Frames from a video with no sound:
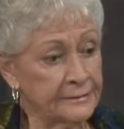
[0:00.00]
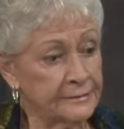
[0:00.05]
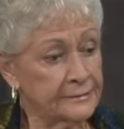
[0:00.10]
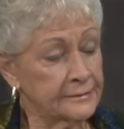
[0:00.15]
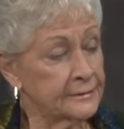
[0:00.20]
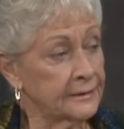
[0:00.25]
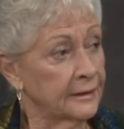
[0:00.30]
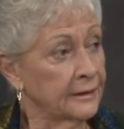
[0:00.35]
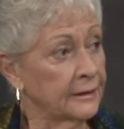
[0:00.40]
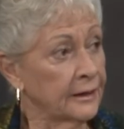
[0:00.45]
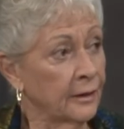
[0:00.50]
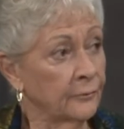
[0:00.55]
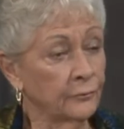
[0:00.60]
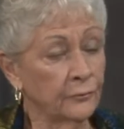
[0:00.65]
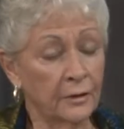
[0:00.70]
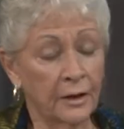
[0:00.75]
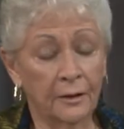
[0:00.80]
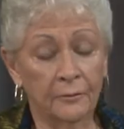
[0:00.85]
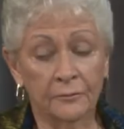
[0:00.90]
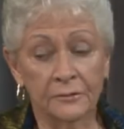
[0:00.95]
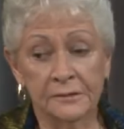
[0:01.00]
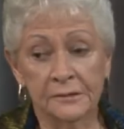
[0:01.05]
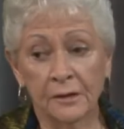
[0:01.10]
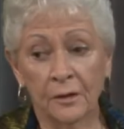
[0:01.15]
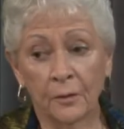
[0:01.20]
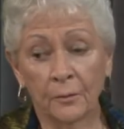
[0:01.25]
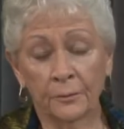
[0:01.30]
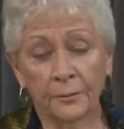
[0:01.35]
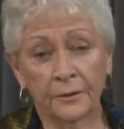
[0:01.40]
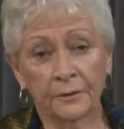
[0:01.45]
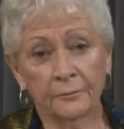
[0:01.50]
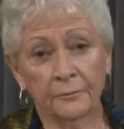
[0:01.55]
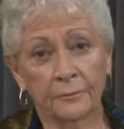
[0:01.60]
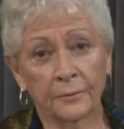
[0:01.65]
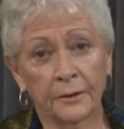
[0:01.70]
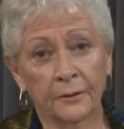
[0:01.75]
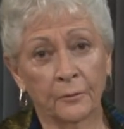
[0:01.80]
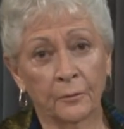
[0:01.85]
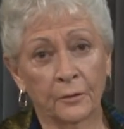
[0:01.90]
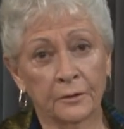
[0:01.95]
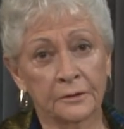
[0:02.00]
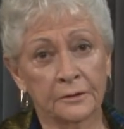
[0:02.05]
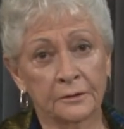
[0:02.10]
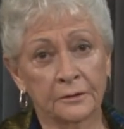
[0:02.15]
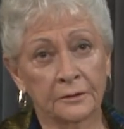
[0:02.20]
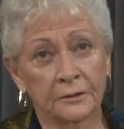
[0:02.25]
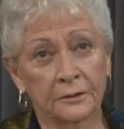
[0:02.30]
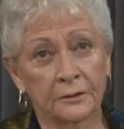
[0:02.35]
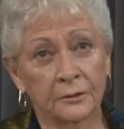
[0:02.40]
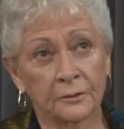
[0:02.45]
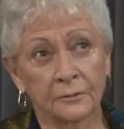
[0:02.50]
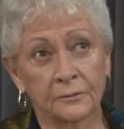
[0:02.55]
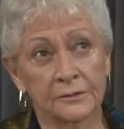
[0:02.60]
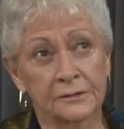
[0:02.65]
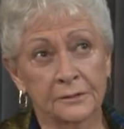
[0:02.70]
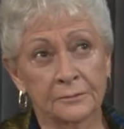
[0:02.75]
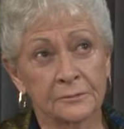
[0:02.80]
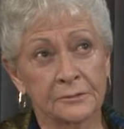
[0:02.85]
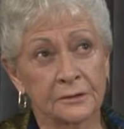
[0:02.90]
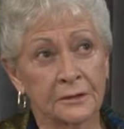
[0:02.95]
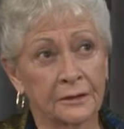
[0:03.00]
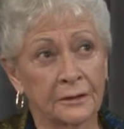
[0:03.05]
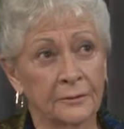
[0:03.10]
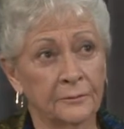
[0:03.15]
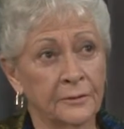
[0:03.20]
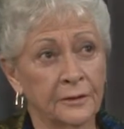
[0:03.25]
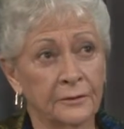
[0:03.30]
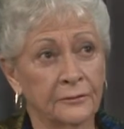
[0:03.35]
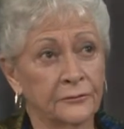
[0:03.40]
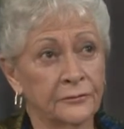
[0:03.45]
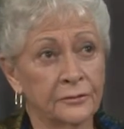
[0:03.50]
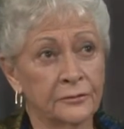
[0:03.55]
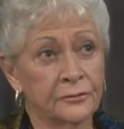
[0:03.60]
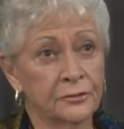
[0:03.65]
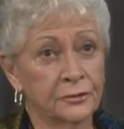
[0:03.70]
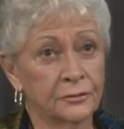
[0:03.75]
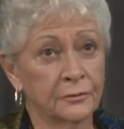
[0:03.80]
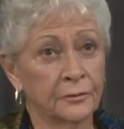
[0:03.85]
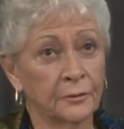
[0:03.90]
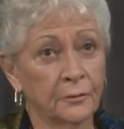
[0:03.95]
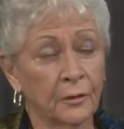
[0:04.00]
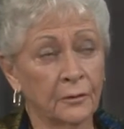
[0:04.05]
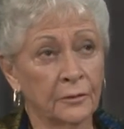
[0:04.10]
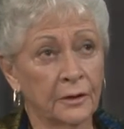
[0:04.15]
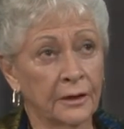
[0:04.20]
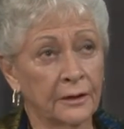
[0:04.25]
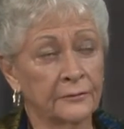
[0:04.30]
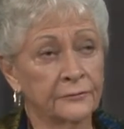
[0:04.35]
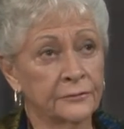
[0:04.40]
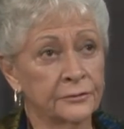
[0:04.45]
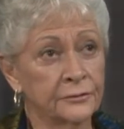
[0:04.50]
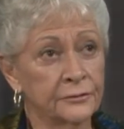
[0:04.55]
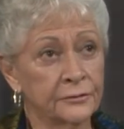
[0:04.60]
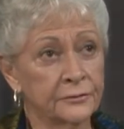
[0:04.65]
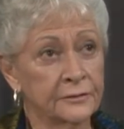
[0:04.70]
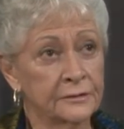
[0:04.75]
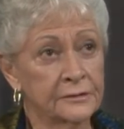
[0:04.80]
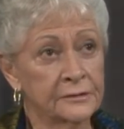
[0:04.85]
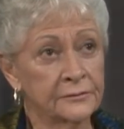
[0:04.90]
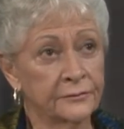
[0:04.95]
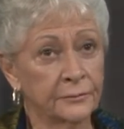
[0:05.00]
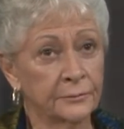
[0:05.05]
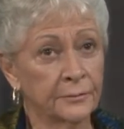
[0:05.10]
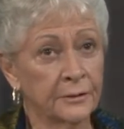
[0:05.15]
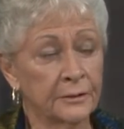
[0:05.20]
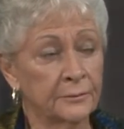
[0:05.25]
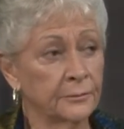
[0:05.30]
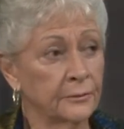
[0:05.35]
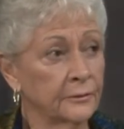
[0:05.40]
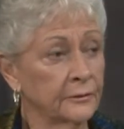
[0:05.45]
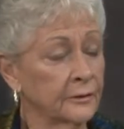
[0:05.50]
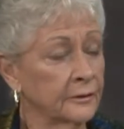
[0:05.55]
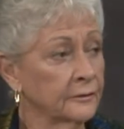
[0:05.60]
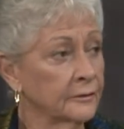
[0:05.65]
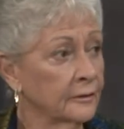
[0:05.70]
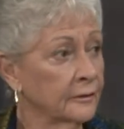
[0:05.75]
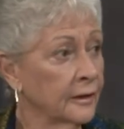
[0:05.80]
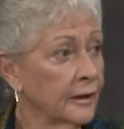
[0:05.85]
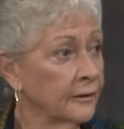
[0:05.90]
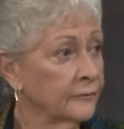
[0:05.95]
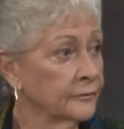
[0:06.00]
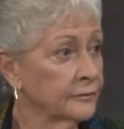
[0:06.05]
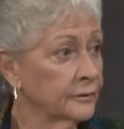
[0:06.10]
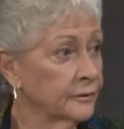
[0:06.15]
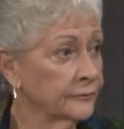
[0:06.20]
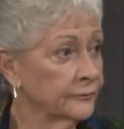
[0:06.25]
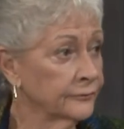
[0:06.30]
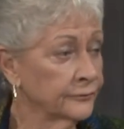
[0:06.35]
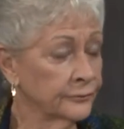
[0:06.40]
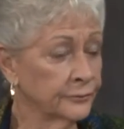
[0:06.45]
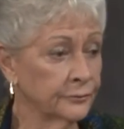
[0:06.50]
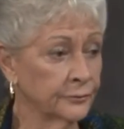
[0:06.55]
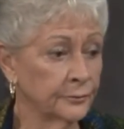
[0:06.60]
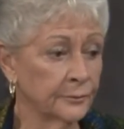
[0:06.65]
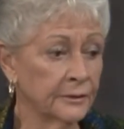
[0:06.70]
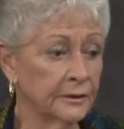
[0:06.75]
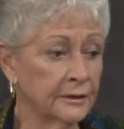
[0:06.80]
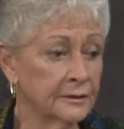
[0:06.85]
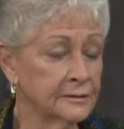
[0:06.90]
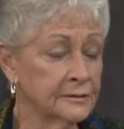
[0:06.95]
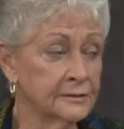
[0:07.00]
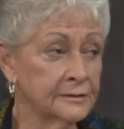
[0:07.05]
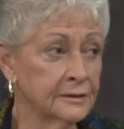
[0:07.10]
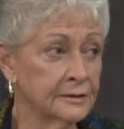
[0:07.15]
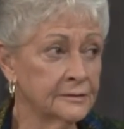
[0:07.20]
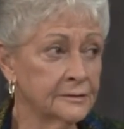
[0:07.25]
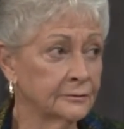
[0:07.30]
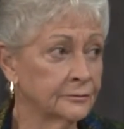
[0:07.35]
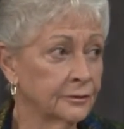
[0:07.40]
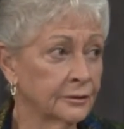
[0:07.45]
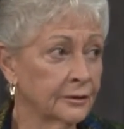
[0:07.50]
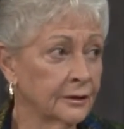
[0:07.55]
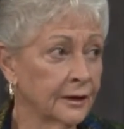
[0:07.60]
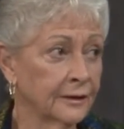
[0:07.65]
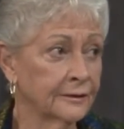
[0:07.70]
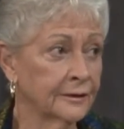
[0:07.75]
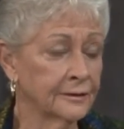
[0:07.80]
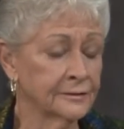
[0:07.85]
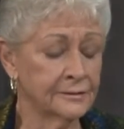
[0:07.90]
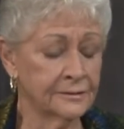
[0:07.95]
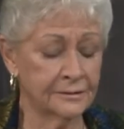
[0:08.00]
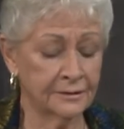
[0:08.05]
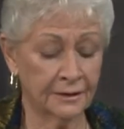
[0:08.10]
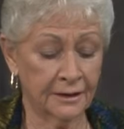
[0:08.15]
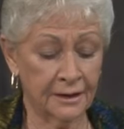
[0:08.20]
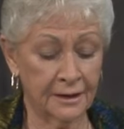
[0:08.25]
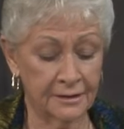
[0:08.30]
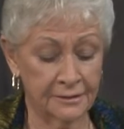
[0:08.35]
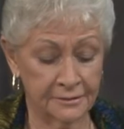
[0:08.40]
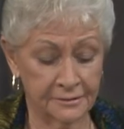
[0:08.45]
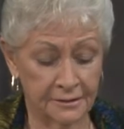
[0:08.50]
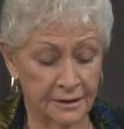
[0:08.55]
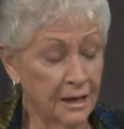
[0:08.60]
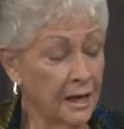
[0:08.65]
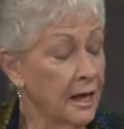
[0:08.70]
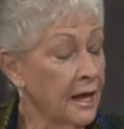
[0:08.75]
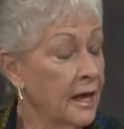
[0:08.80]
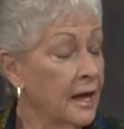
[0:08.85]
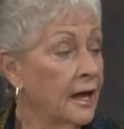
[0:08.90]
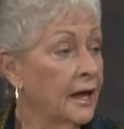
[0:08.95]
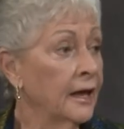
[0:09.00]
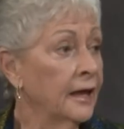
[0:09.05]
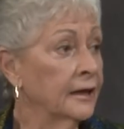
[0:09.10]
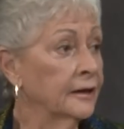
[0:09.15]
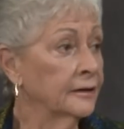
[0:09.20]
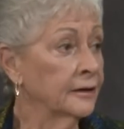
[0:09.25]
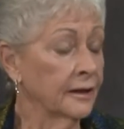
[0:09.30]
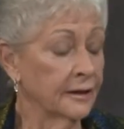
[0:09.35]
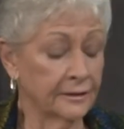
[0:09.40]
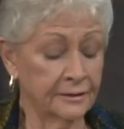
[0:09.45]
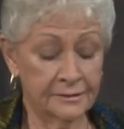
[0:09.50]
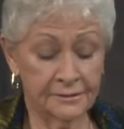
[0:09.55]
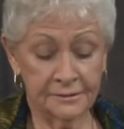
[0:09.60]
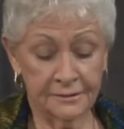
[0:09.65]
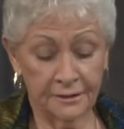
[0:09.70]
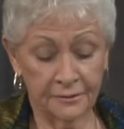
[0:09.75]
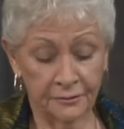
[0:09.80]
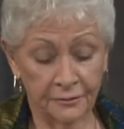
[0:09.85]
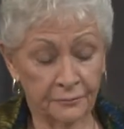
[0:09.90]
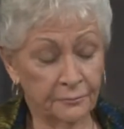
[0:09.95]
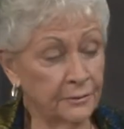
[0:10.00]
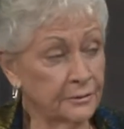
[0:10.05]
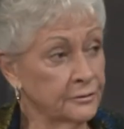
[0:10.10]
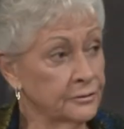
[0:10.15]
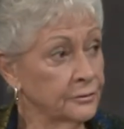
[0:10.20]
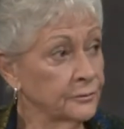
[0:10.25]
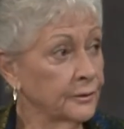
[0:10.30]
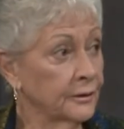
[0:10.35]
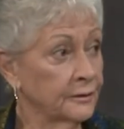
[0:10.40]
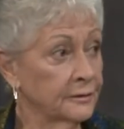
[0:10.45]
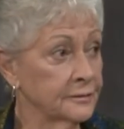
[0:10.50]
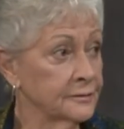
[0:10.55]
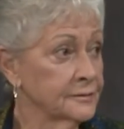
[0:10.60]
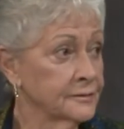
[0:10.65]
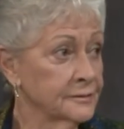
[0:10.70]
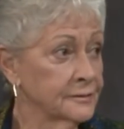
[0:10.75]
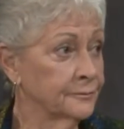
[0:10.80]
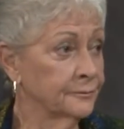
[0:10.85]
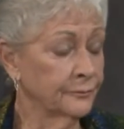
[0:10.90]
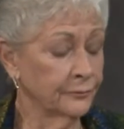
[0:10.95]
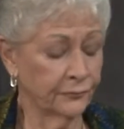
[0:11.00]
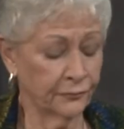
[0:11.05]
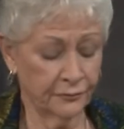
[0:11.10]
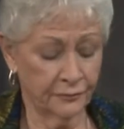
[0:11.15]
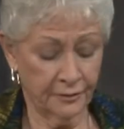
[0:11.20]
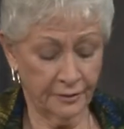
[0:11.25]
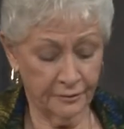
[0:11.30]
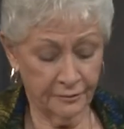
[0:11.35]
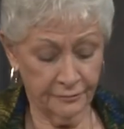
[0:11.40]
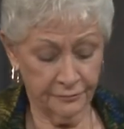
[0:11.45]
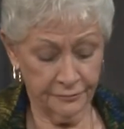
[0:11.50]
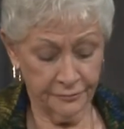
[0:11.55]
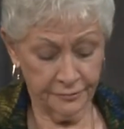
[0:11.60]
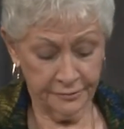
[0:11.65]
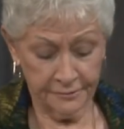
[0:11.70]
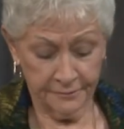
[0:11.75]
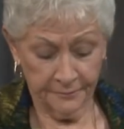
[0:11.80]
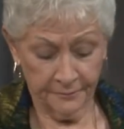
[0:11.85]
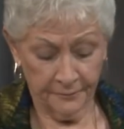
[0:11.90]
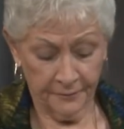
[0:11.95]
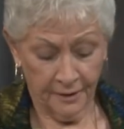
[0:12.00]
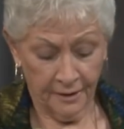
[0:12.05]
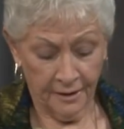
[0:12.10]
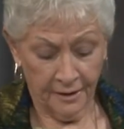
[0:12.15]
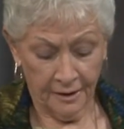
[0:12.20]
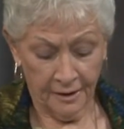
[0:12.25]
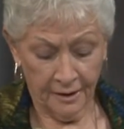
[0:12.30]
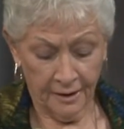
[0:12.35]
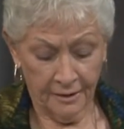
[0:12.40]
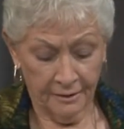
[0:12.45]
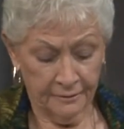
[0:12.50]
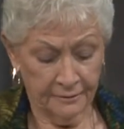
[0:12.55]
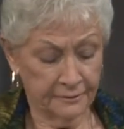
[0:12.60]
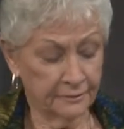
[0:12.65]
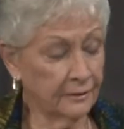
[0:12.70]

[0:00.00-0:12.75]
say it, I was hoping by sometime in the future we won't have to do this for people, that they'll have enough food, but it doesn't look like that's the case. And like I said, you've been doing this for years, and